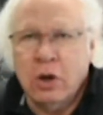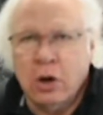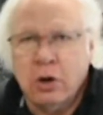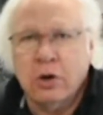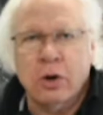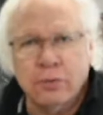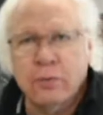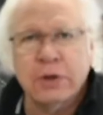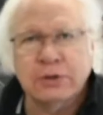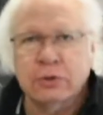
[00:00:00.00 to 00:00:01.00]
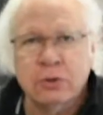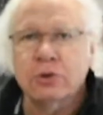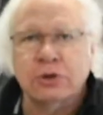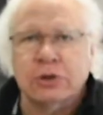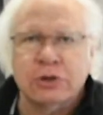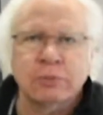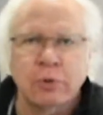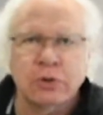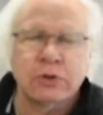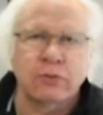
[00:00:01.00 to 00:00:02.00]
are our resolutions,
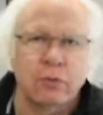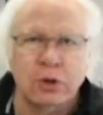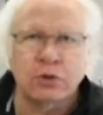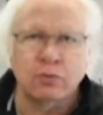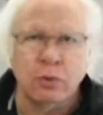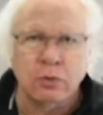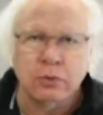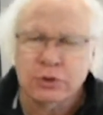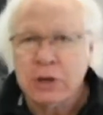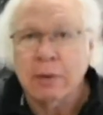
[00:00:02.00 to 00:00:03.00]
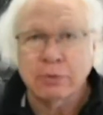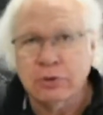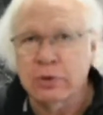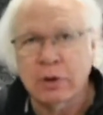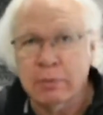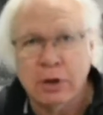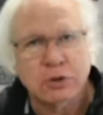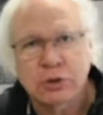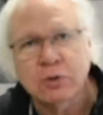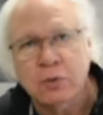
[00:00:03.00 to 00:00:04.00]
most of which we'll stop doing
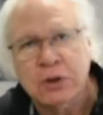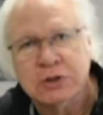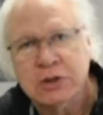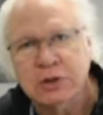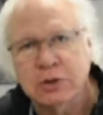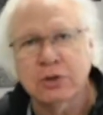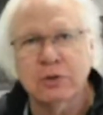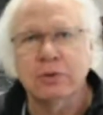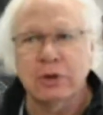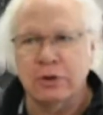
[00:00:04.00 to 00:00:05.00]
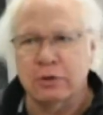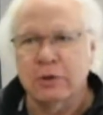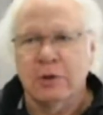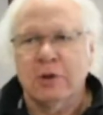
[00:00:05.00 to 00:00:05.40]
about 2 weeks into the new year,